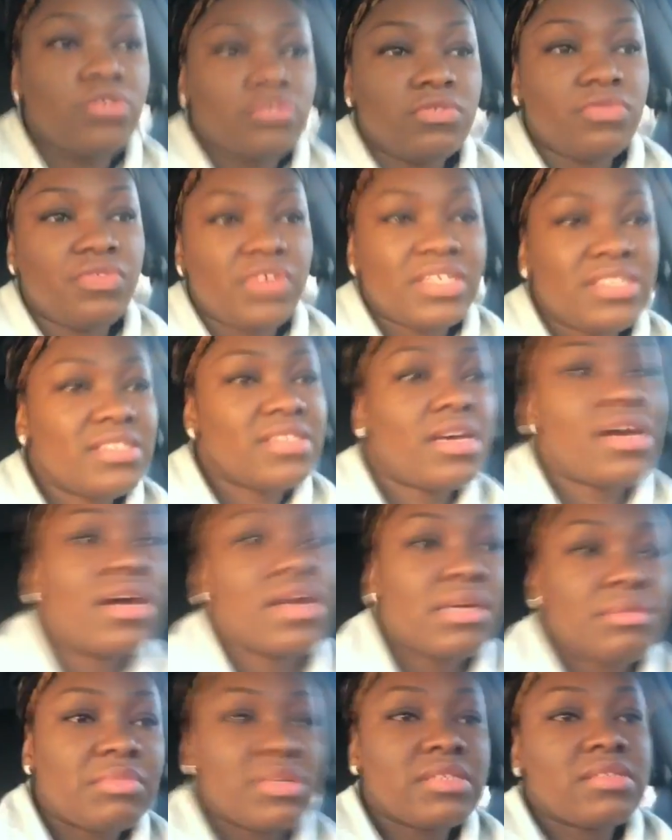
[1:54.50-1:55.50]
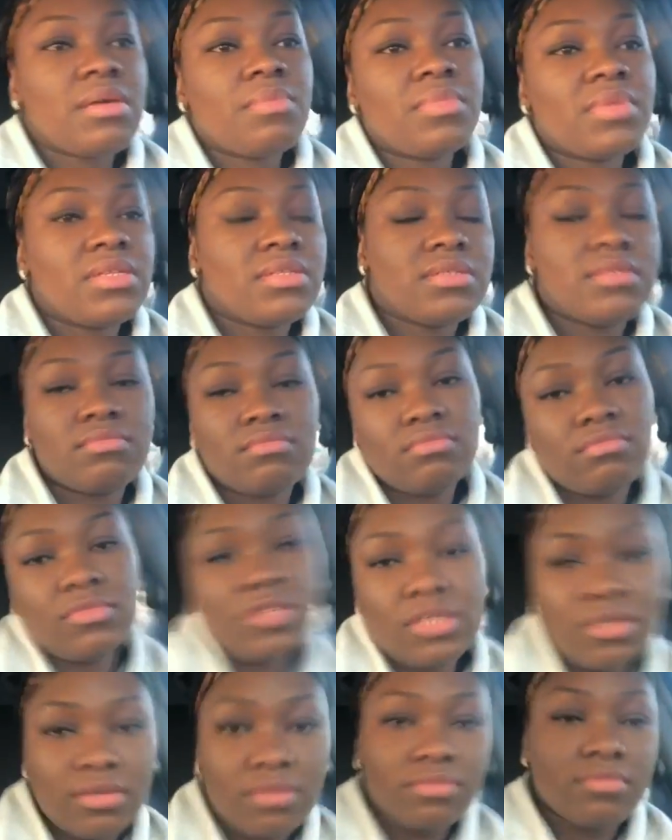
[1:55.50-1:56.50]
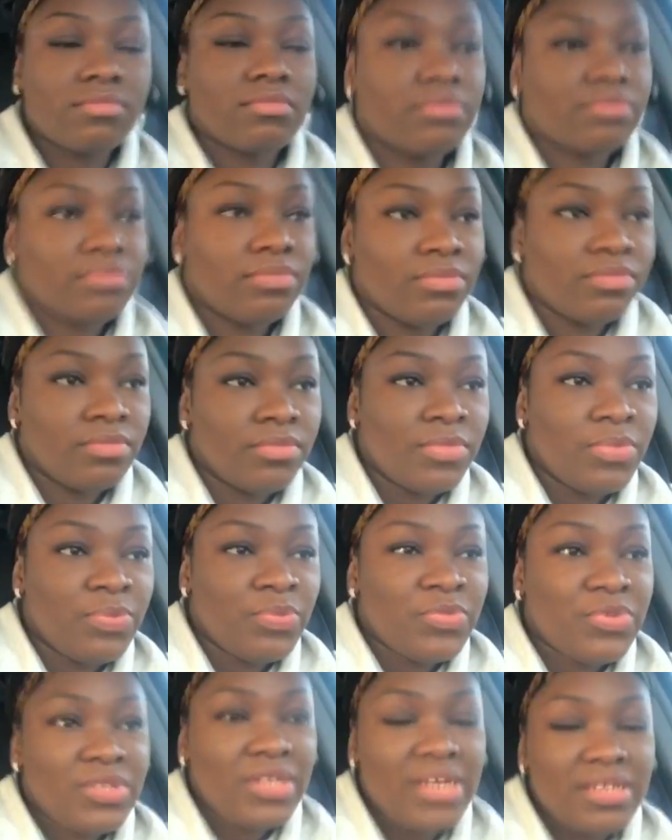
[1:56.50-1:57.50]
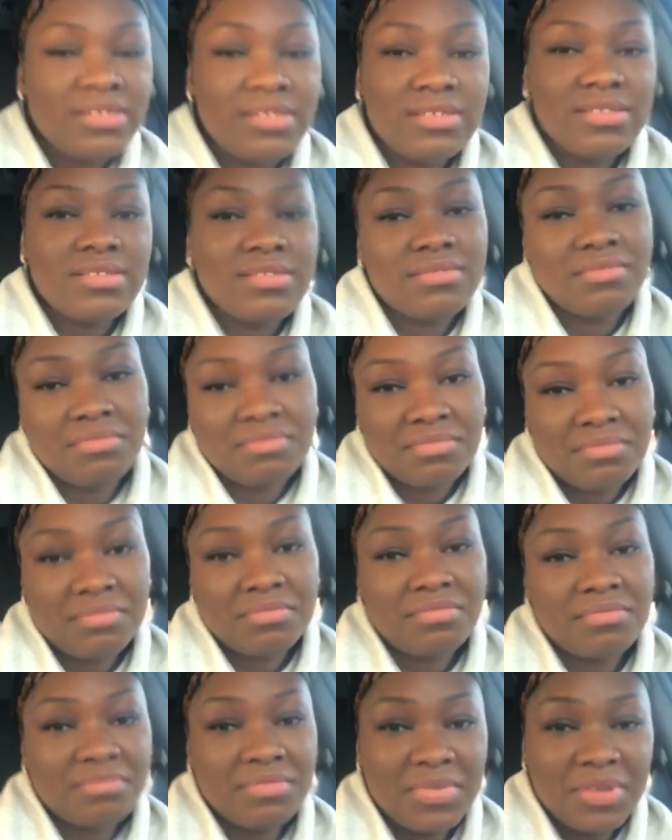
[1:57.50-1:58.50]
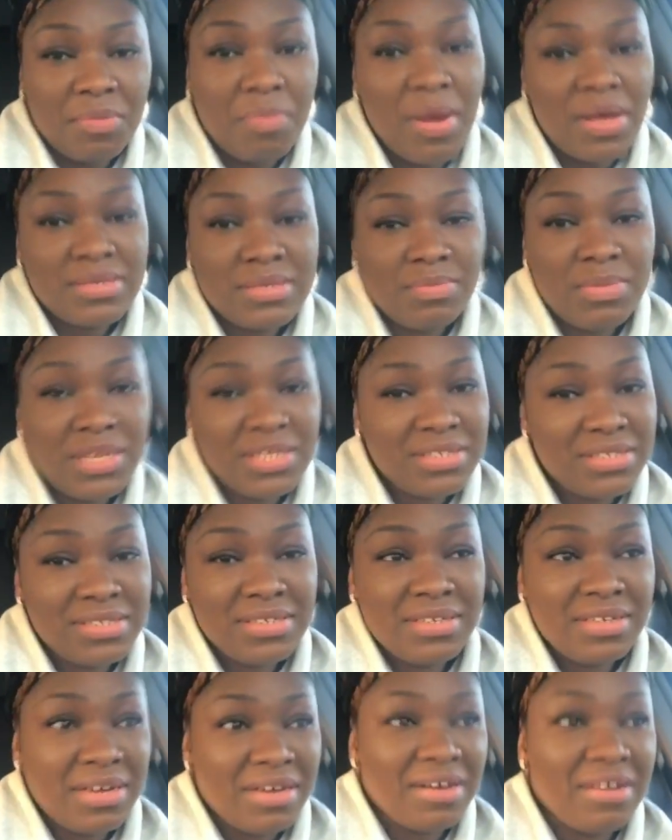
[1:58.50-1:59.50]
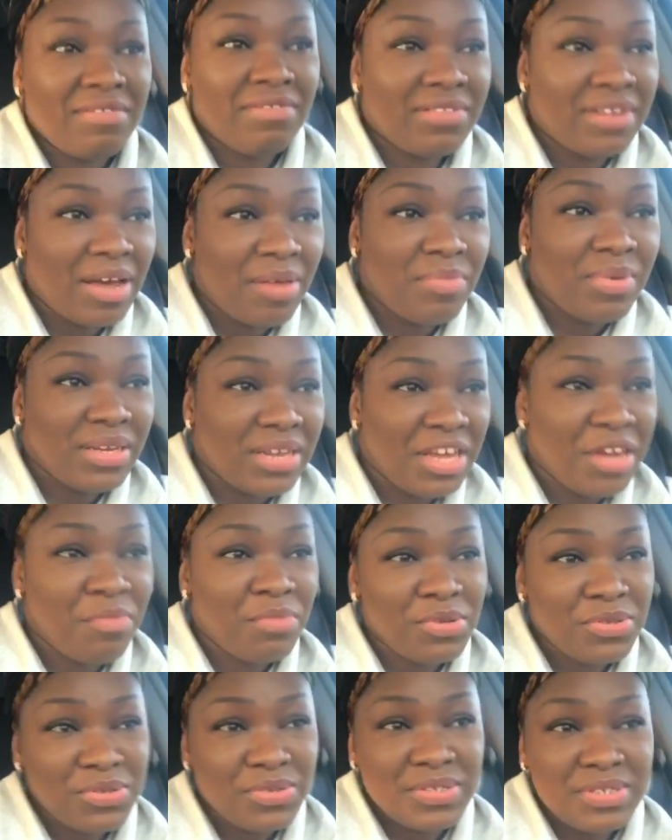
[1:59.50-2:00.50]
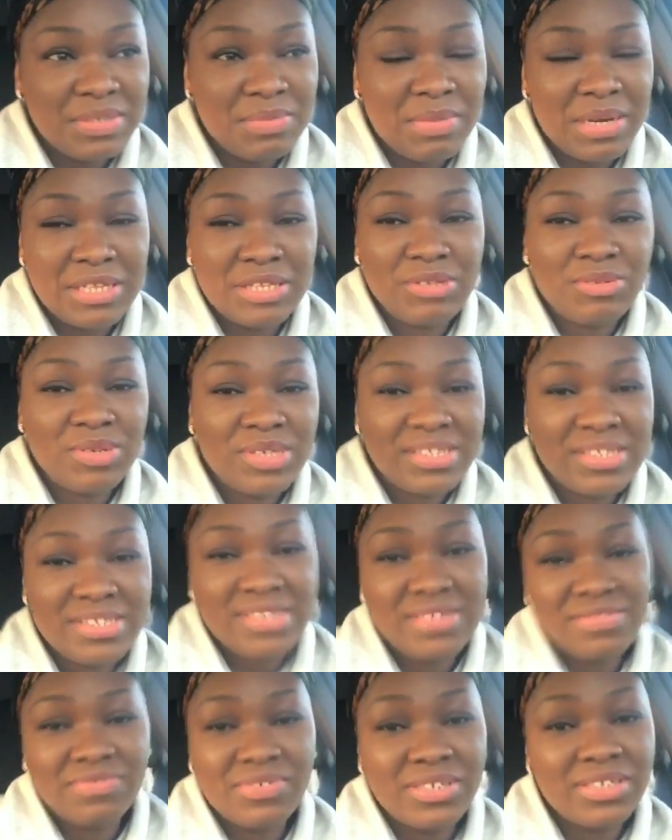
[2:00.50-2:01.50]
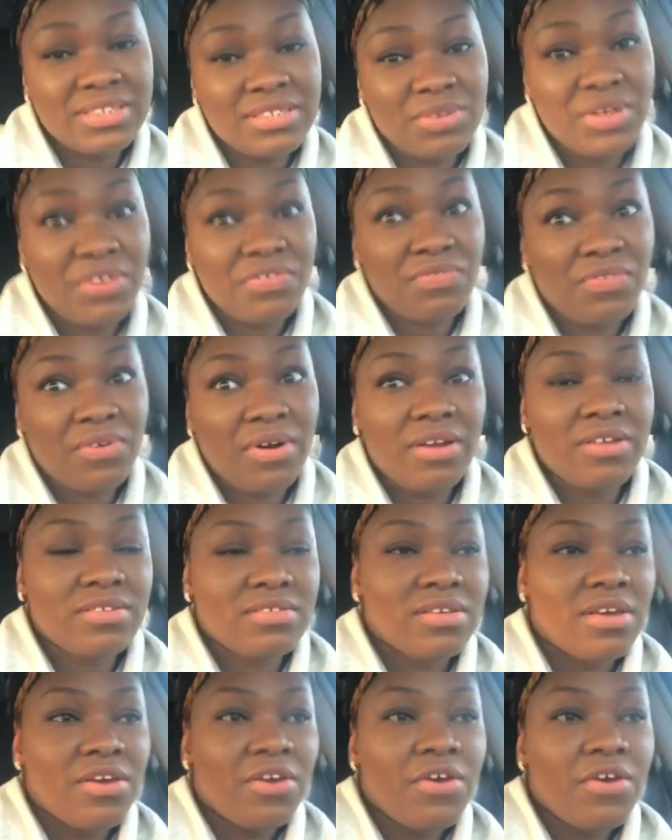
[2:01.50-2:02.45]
FaceTime or something, So that's the possibility of not being able to see my twins for 24 hours